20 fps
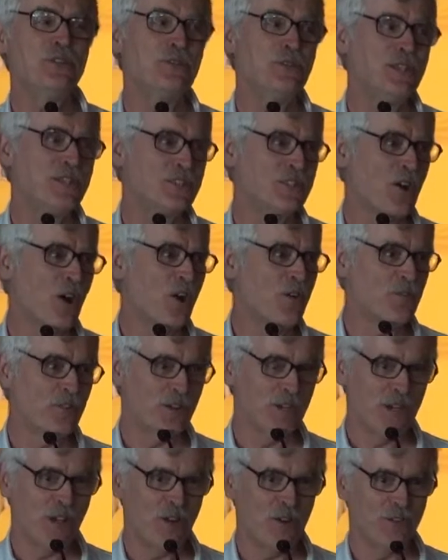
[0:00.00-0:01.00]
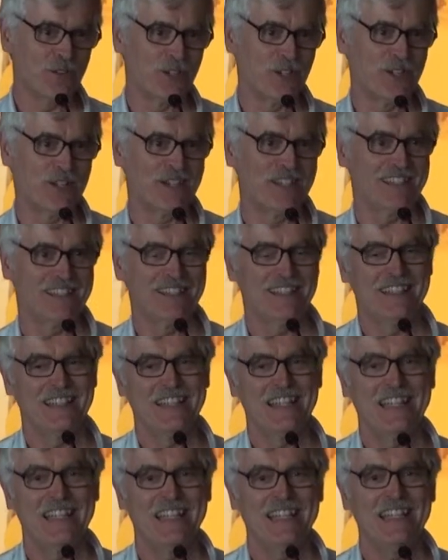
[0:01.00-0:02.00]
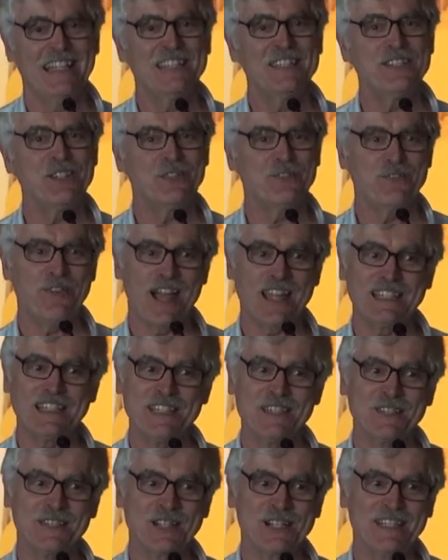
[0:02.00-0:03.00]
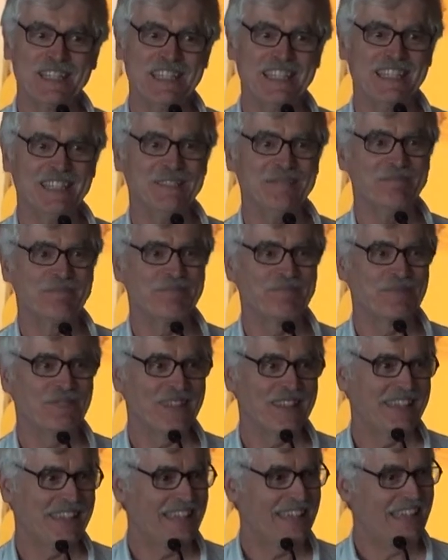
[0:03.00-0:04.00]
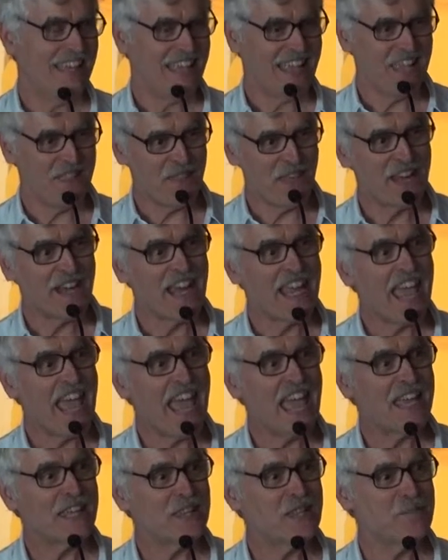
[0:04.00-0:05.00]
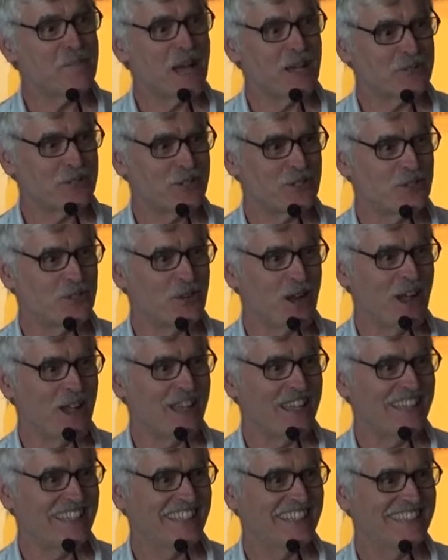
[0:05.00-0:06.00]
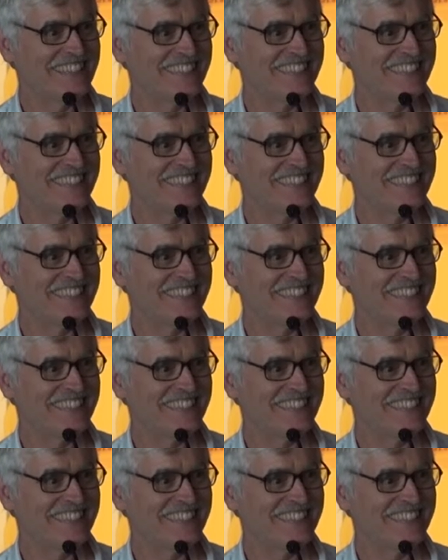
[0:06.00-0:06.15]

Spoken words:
this over and over until finally they're clean. And then I hang them out to dry.